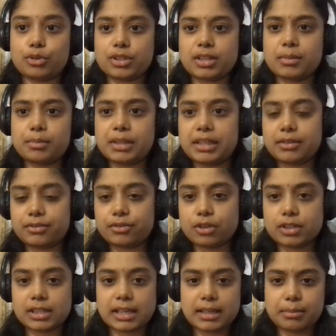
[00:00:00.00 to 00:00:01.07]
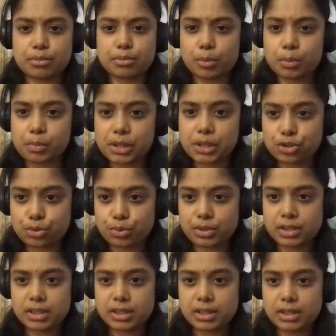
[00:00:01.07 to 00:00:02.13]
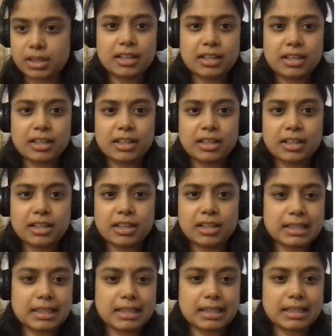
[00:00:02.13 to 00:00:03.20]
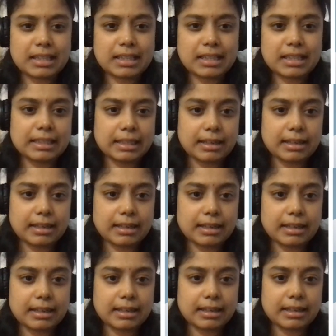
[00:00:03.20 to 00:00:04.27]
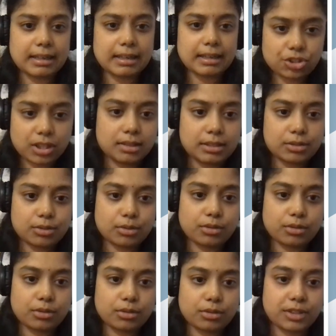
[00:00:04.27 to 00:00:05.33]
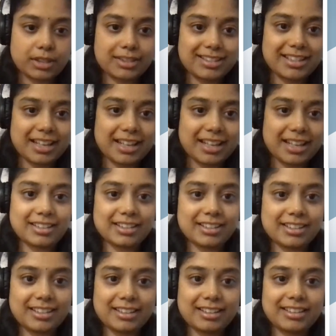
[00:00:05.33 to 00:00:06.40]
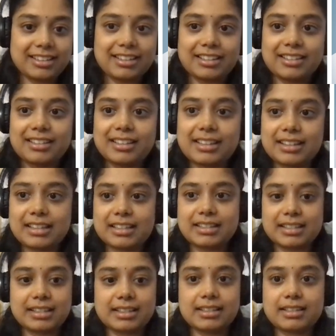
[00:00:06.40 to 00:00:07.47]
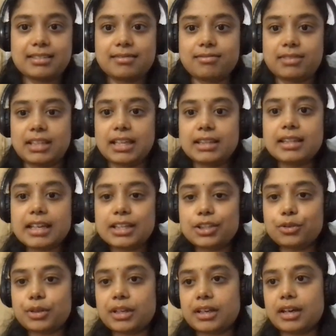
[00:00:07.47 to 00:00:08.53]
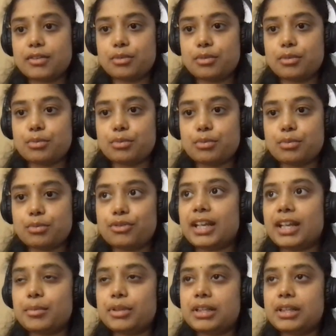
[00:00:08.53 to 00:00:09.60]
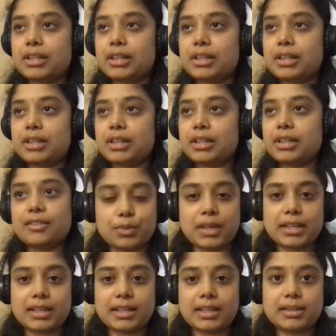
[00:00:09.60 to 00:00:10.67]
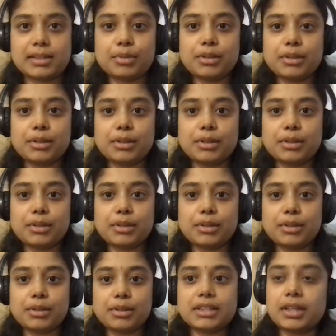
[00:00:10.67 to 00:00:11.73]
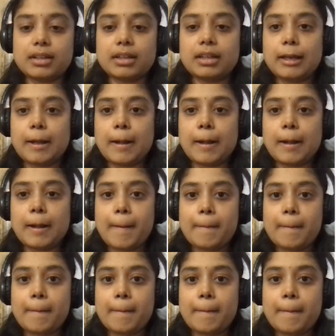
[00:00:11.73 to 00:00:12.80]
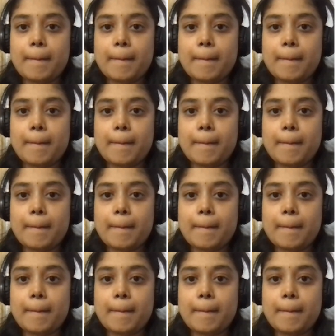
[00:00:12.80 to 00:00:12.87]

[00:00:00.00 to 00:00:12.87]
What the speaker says: almost complete. Of course, I probably chose slightly darker shades. Let's also fix that. And that's it. And then you can have a beautiful table. Even that is very simple with Tailwind.